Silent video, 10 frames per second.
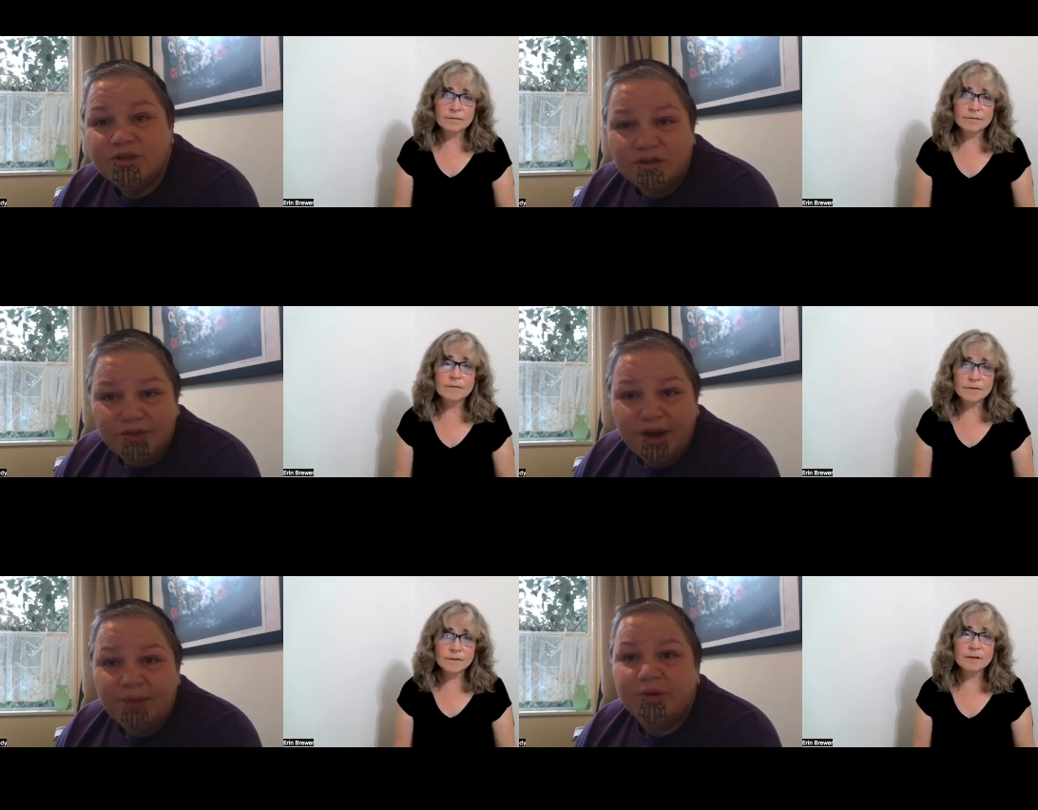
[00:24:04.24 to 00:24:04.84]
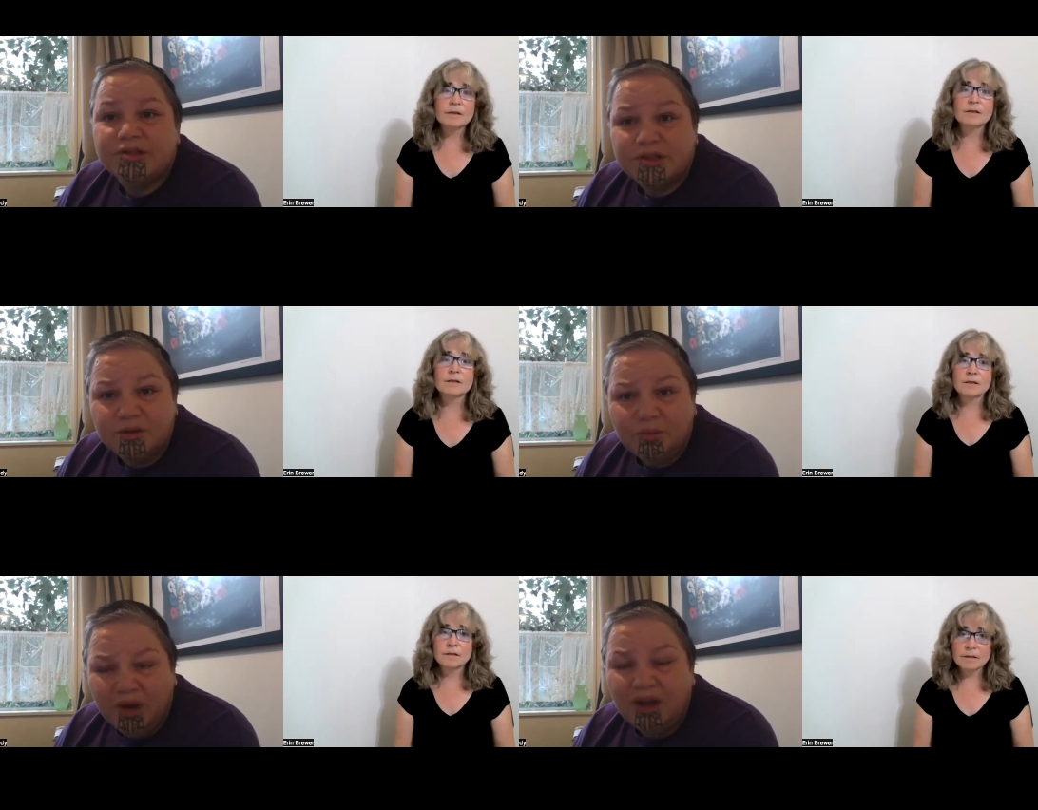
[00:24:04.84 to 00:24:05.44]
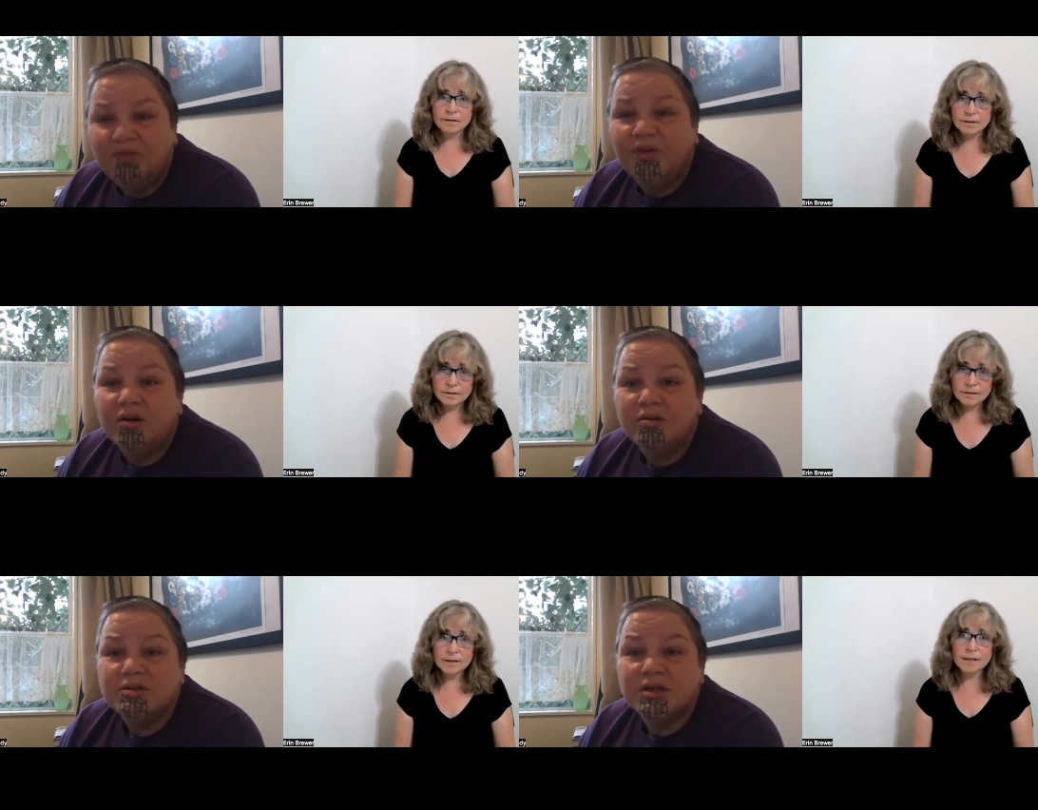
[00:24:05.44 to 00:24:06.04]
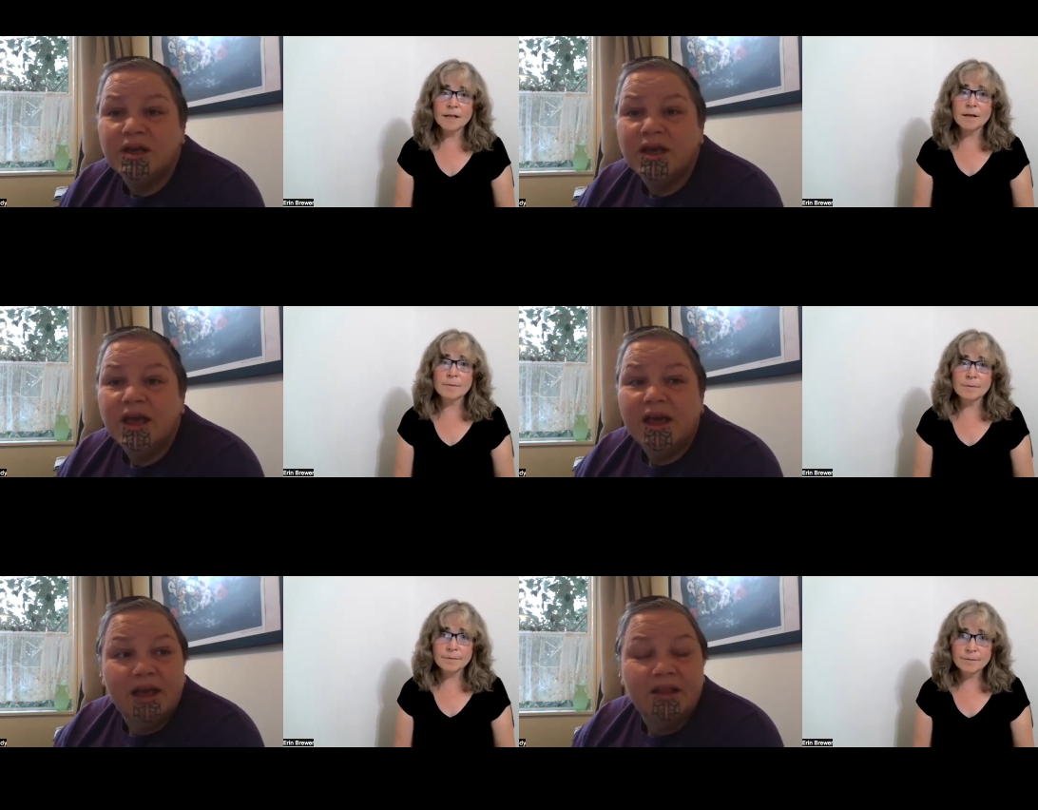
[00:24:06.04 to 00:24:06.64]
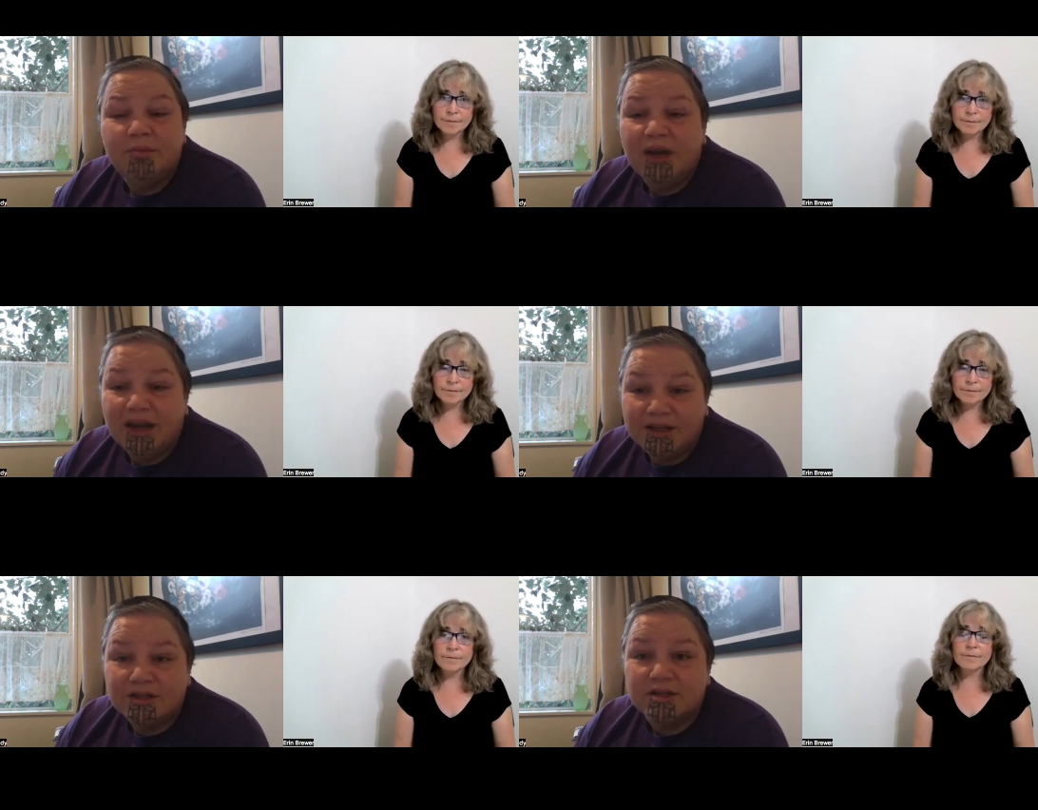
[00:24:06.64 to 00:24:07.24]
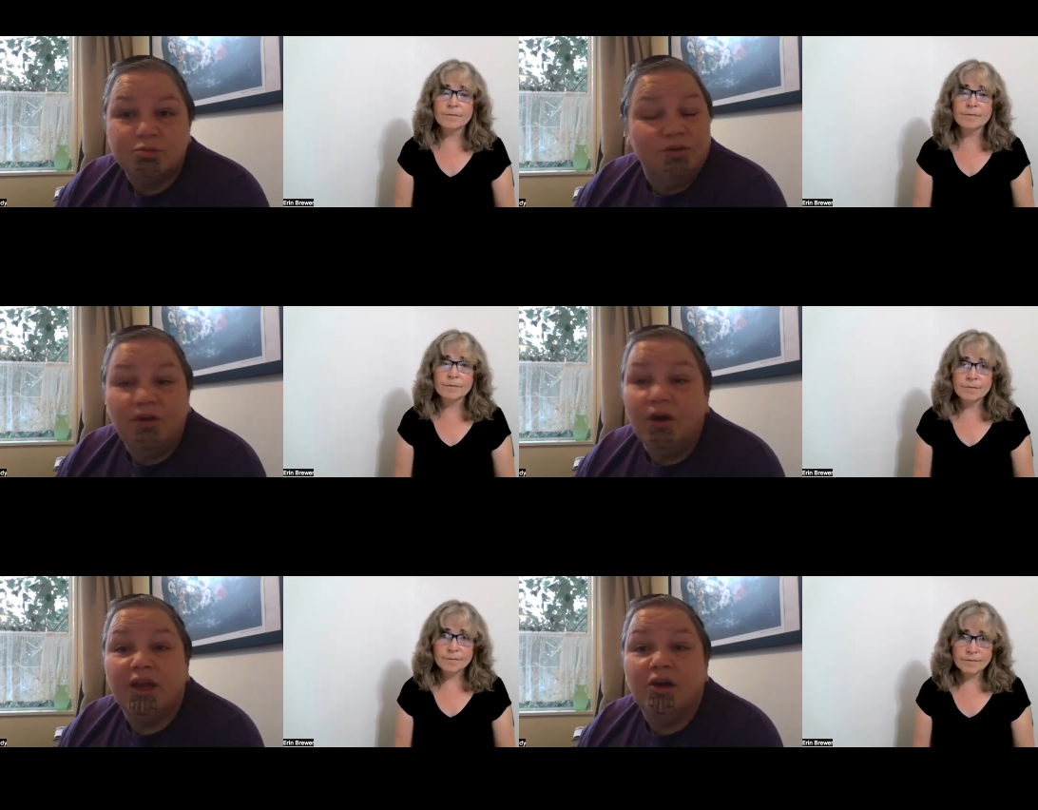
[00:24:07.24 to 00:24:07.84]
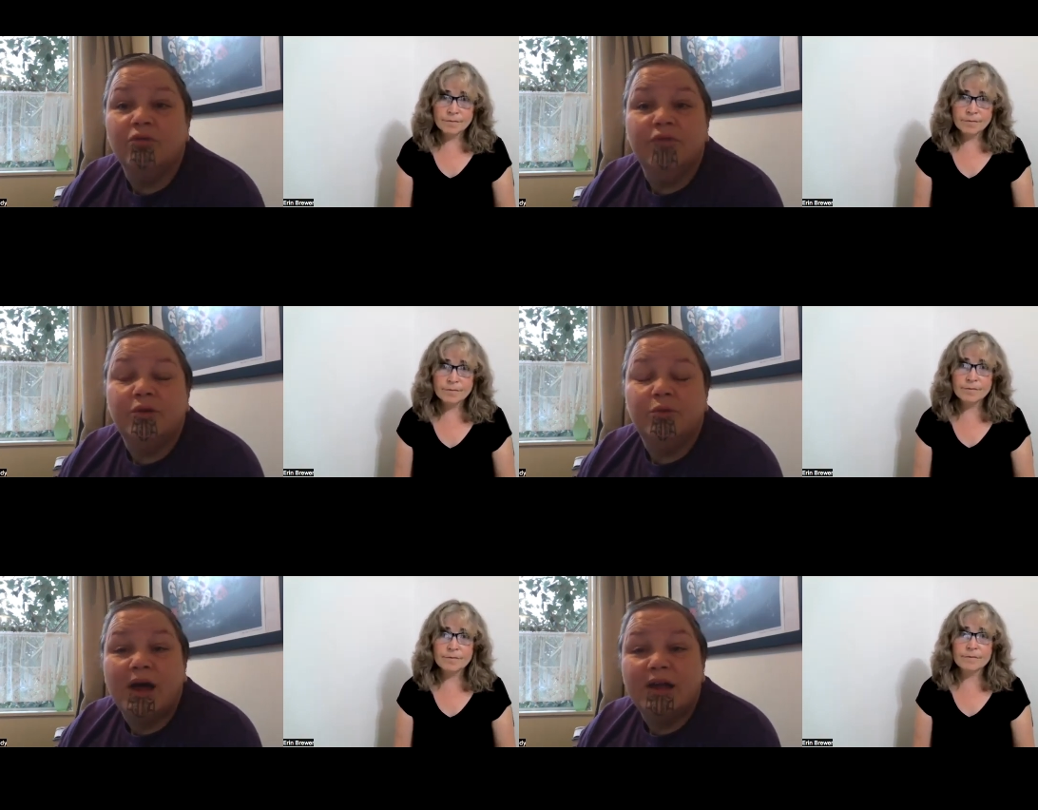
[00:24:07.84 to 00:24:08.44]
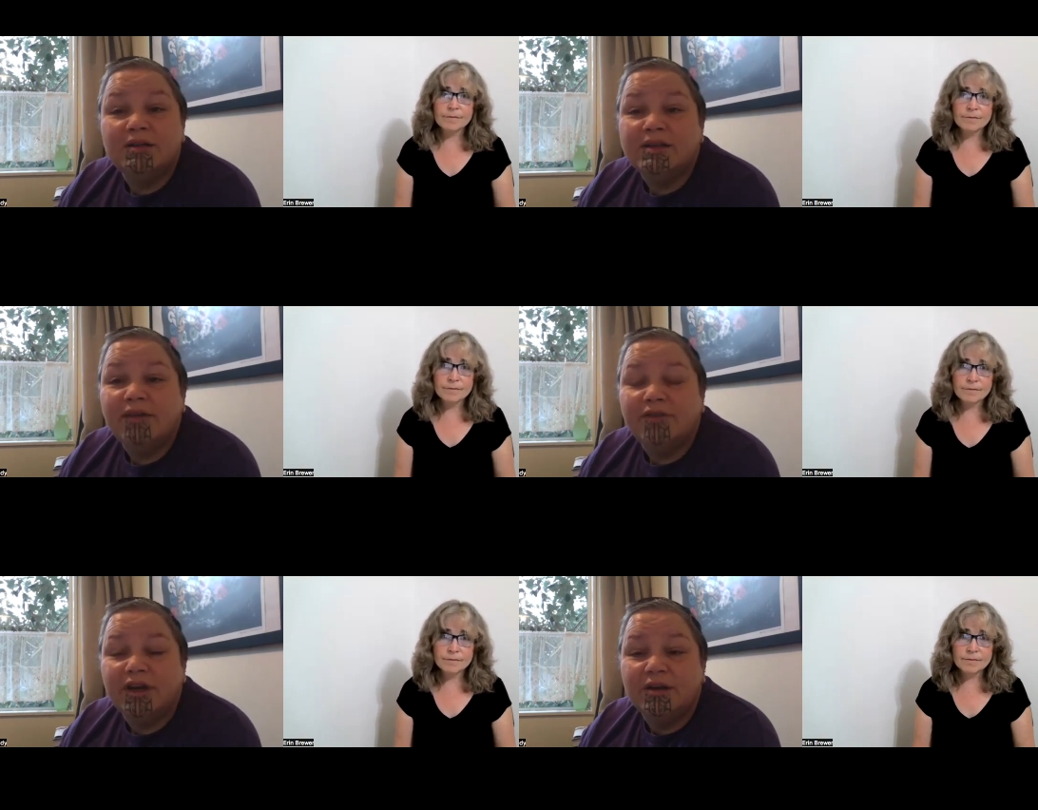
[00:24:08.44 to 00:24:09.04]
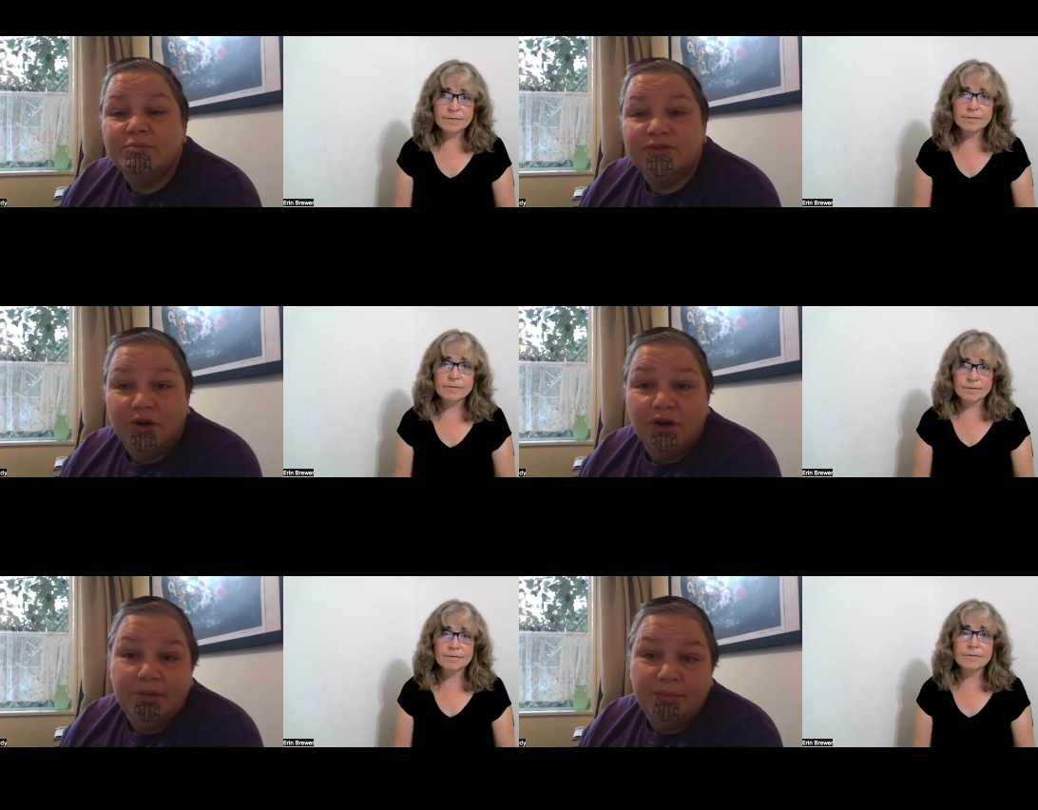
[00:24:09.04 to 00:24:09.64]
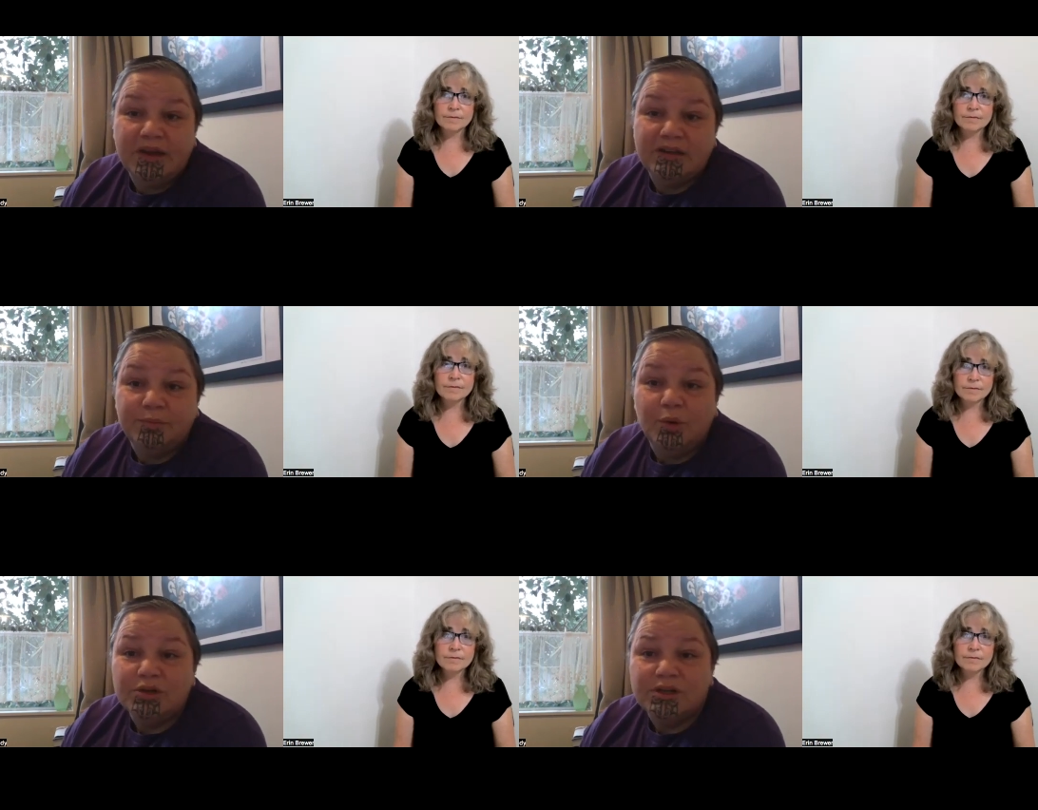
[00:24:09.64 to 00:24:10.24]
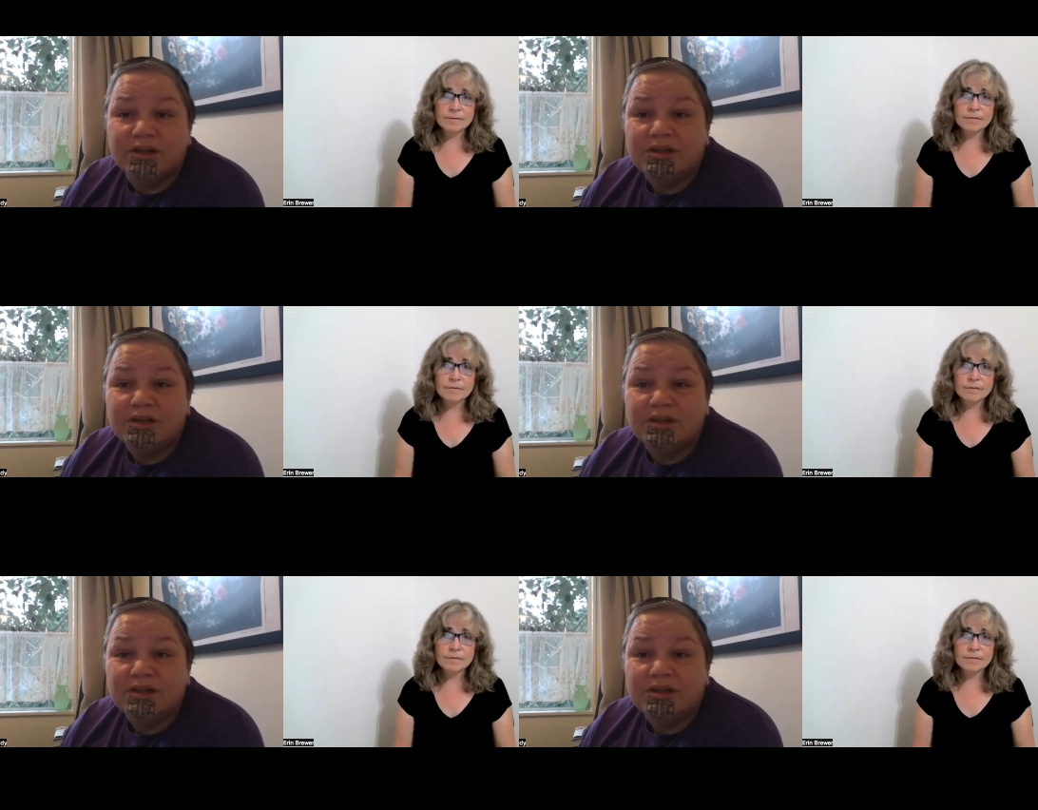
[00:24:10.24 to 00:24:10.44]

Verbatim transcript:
Speaker 1: of the rapists and the pedophiles yeah. and the molesters. We finally got rid of one. David Lim's finally been deported.